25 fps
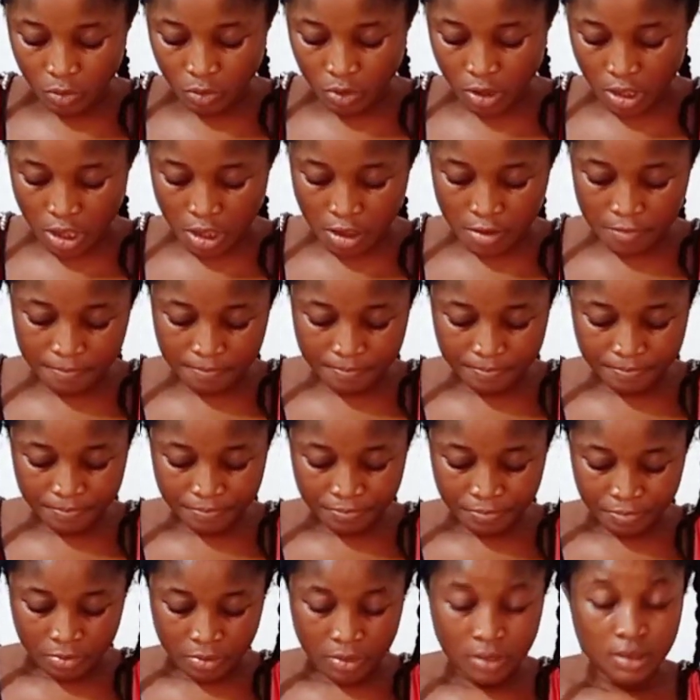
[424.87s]
Okay,
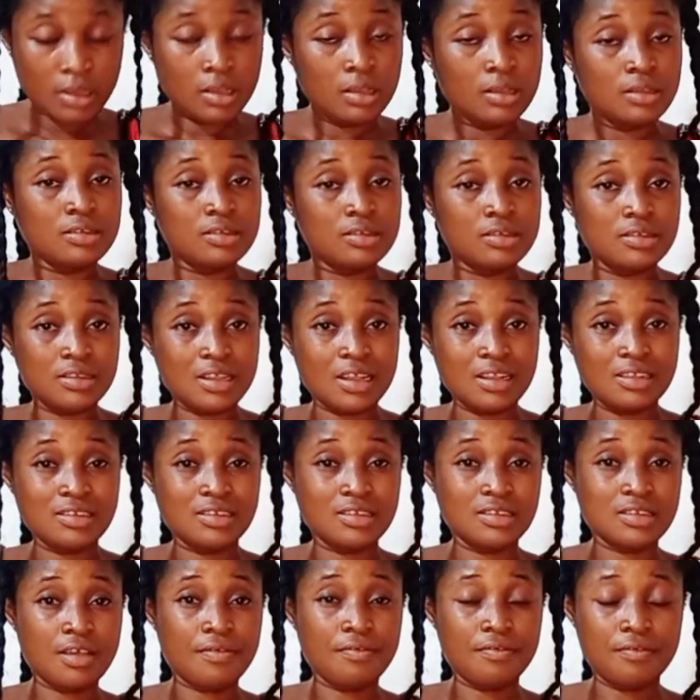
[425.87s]
it's
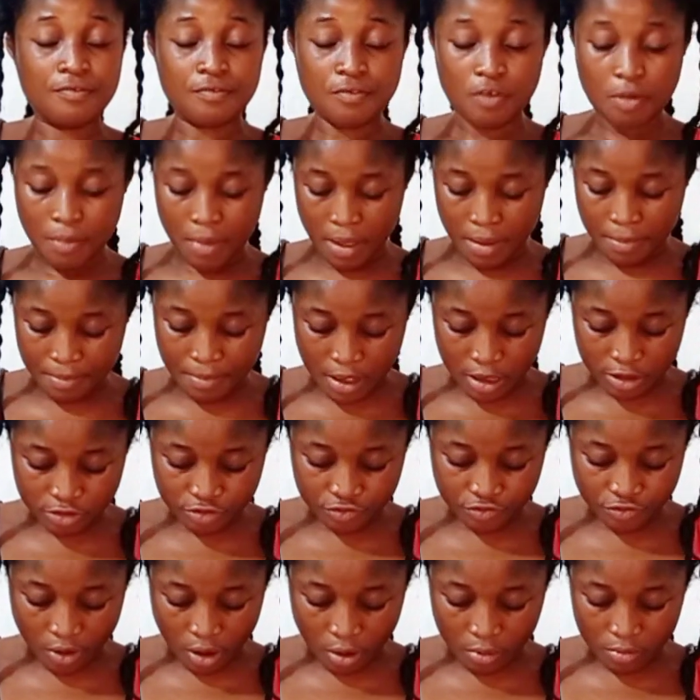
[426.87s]
37 for my
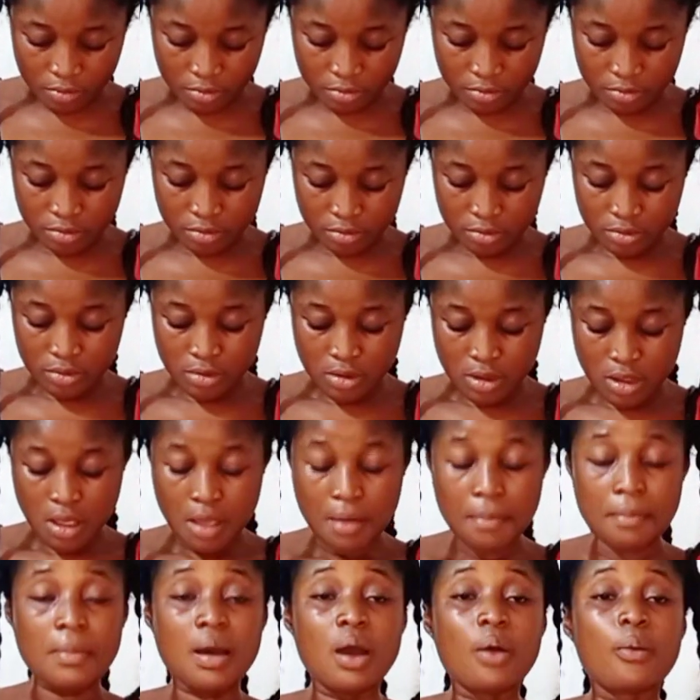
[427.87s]
bust round.
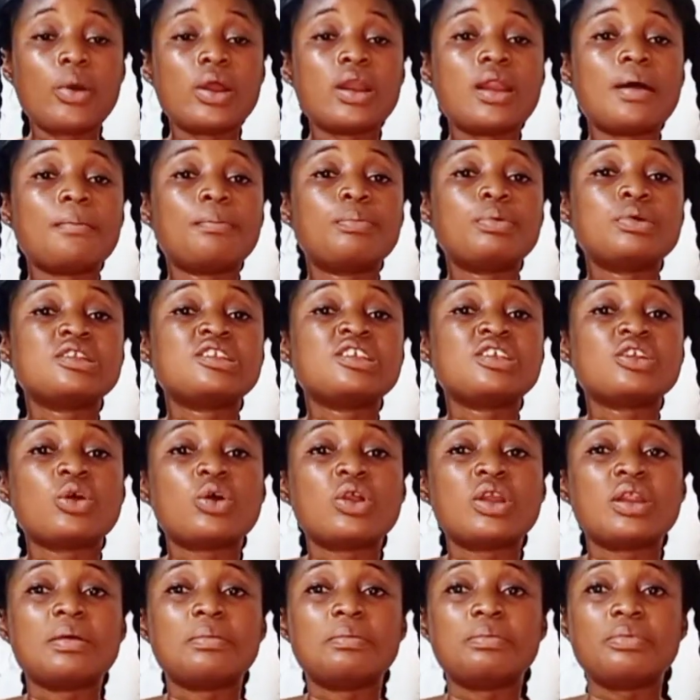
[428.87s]
And when I'm putting
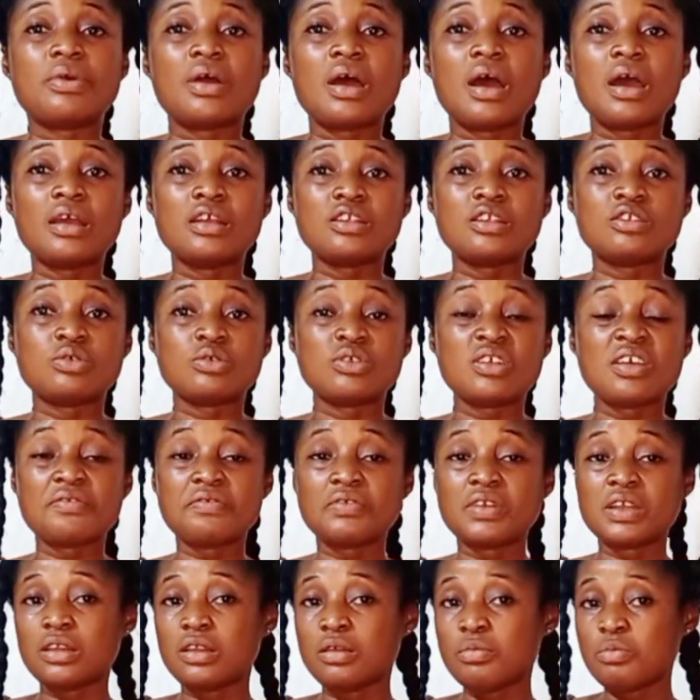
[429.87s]
on a bra, it will
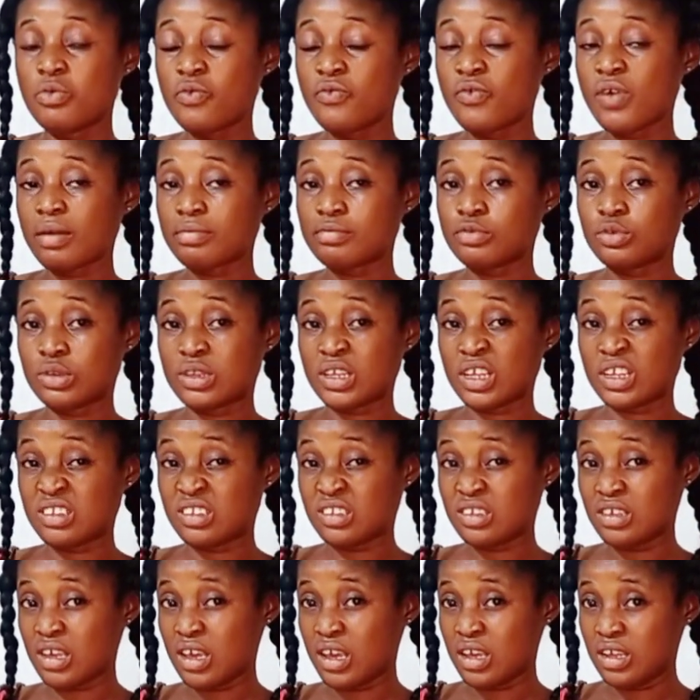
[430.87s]
definitely move up to
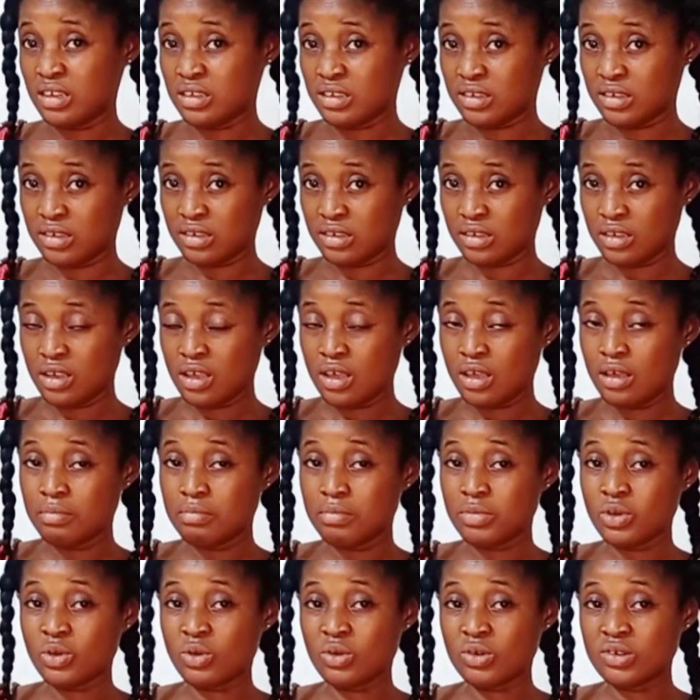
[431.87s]
38,
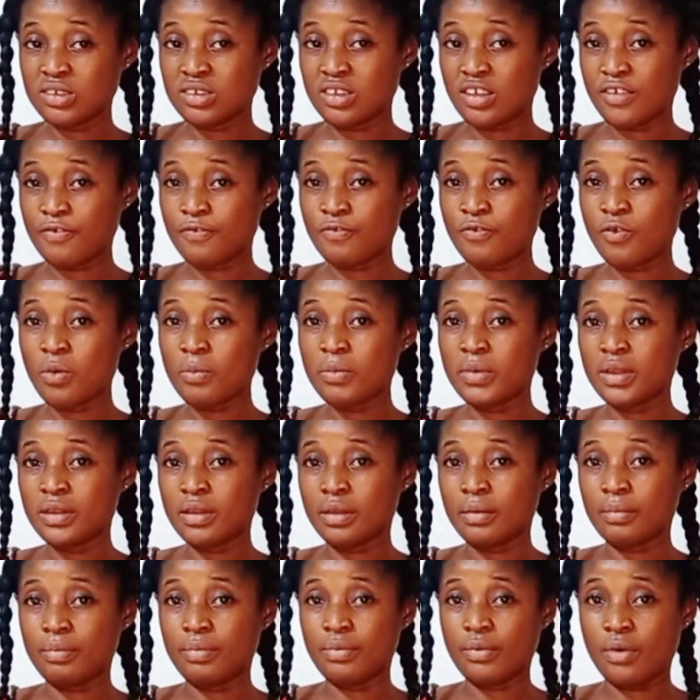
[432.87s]
because the foam in
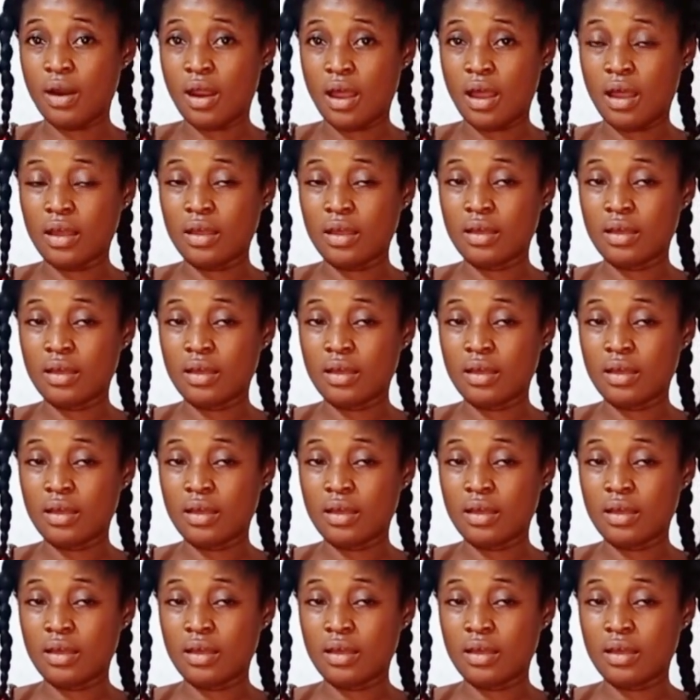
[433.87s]
the bra,